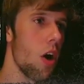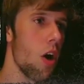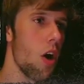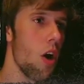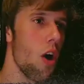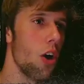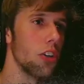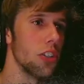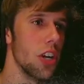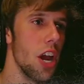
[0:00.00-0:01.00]

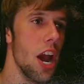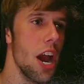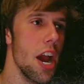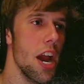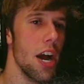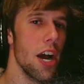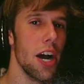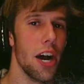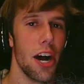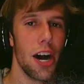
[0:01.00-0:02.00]
Oh
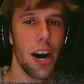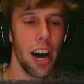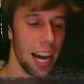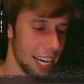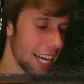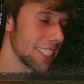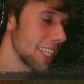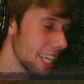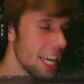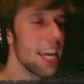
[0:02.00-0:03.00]
yeah. I
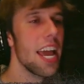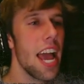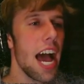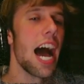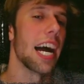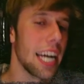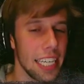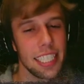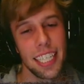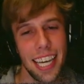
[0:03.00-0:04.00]
got the key. I
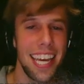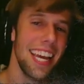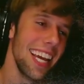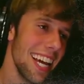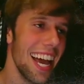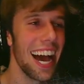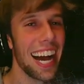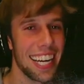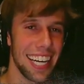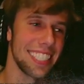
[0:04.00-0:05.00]
got the key.
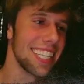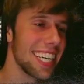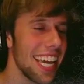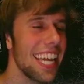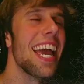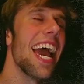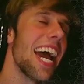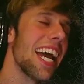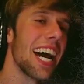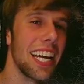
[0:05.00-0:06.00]
I got the key
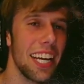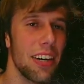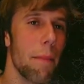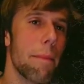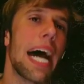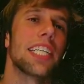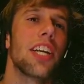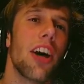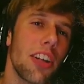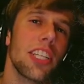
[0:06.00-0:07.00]
and I hear him
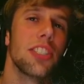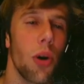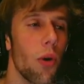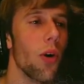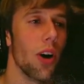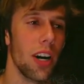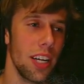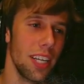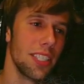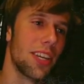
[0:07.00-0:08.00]
bashing on the
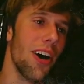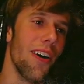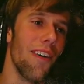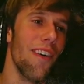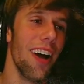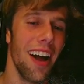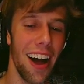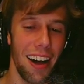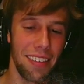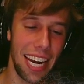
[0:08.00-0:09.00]
door. So,
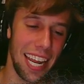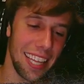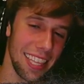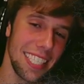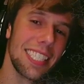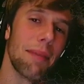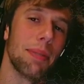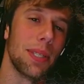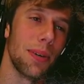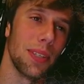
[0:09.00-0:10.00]
I'm going to end this
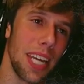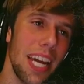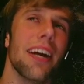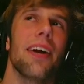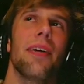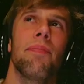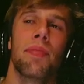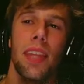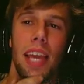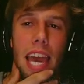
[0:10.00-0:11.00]
episode there
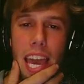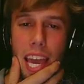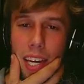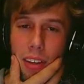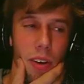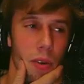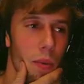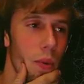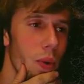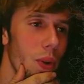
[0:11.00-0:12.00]
and
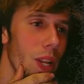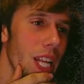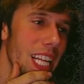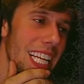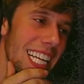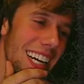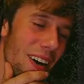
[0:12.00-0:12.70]
we'll